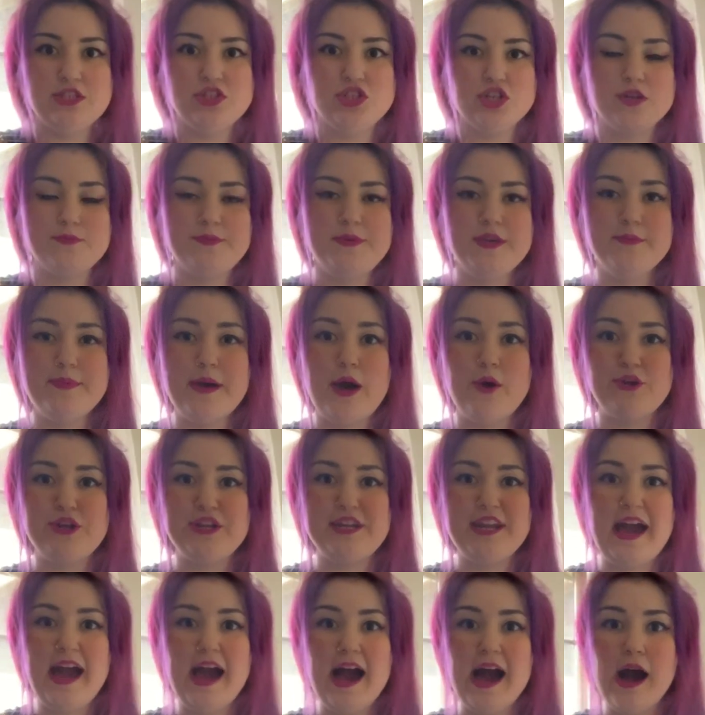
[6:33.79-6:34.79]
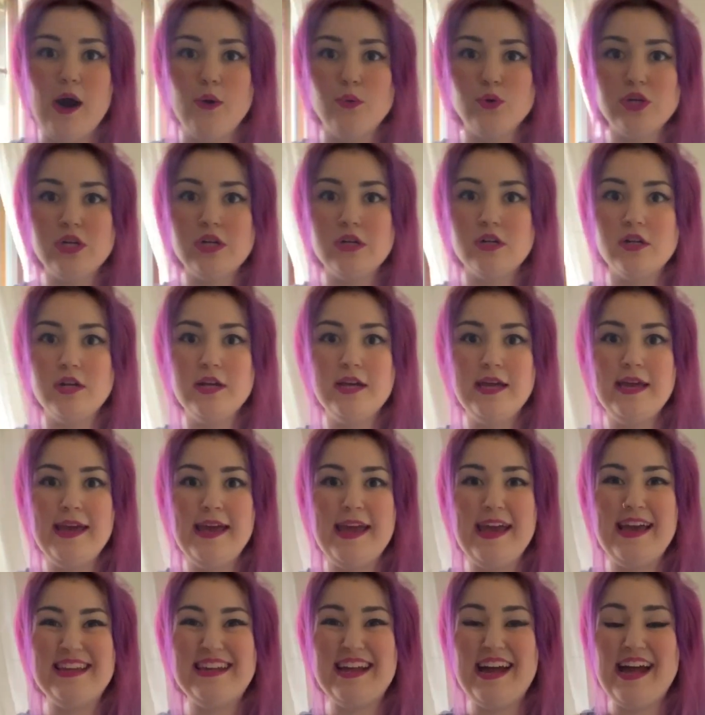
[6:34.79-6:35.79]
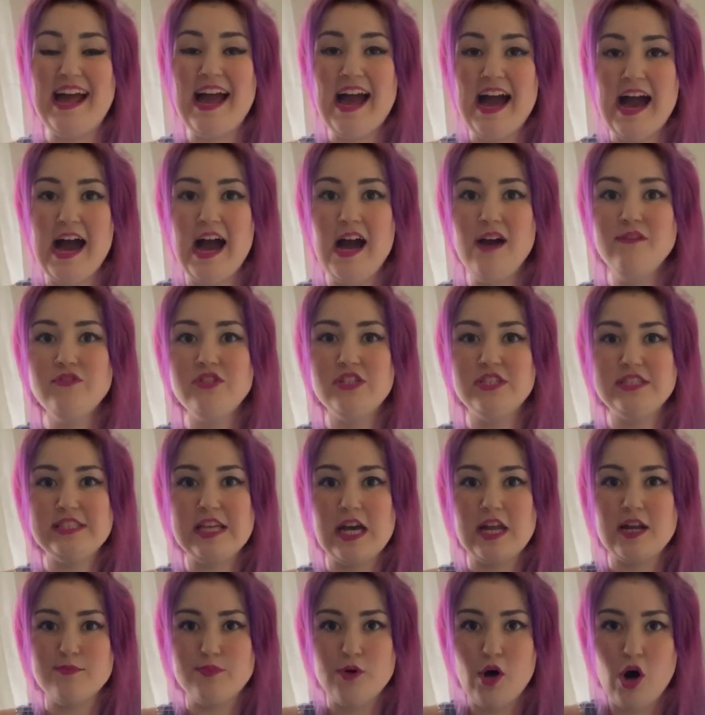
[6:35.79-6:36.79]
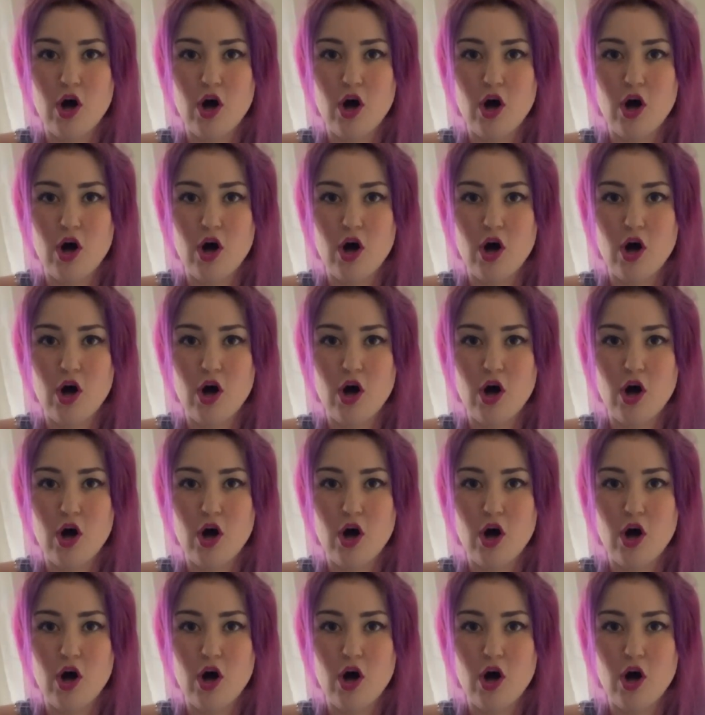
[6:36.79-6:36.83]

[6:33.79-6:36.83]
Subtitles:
It took me about an hour and a half to set up